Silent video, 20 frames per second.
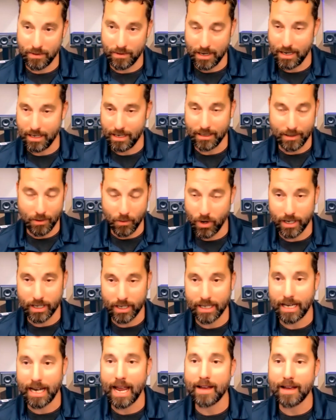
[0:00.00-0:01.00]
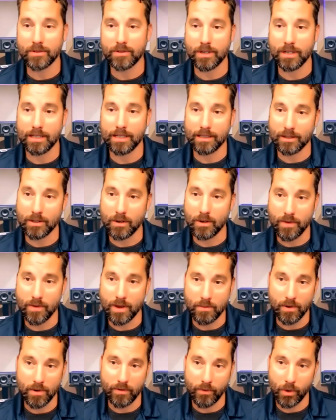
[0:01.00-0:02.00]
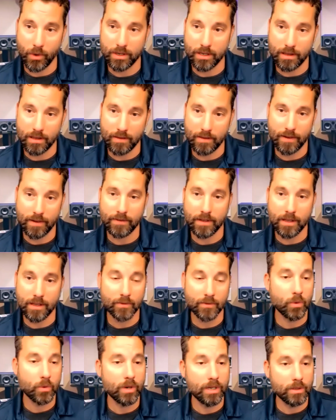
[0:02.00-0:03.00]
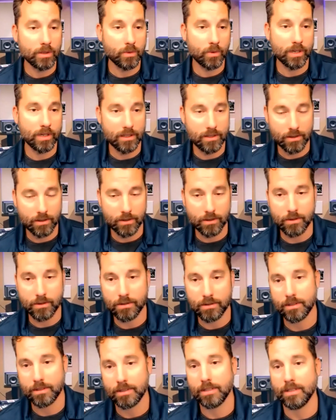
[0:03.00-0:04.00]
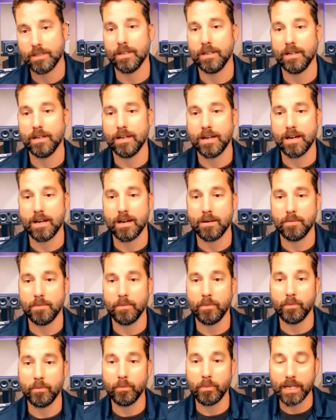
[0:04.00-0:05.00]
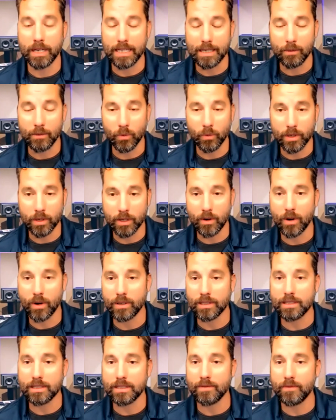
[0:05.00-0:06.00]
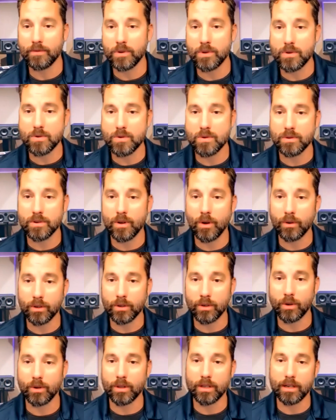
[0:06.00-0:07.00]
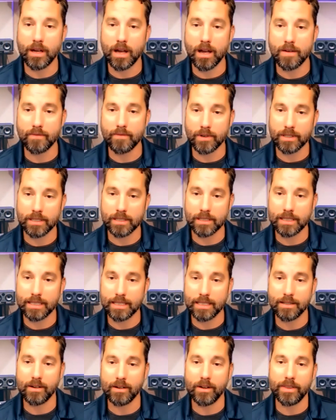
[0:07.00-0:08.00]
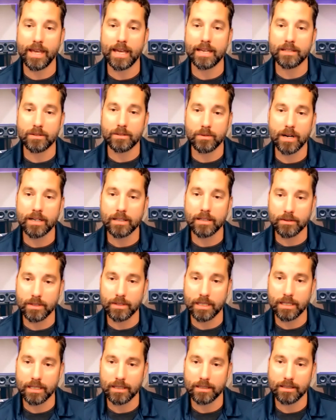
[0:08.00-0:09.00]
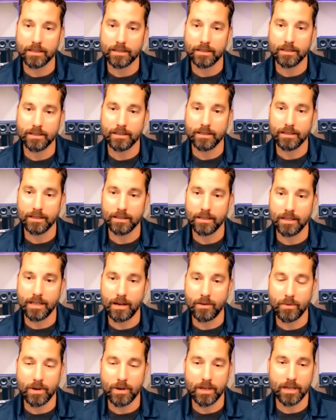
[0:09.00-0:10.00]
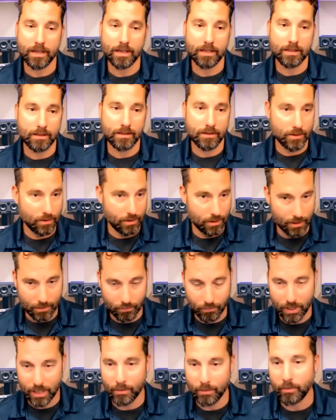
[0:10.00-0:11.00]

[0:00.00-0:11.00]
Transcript: it you want to get after it. It's November 14th, 15th of 2022. Um, but regardless, if you don't go to the conference, get on that directory. Yeah. That way you can be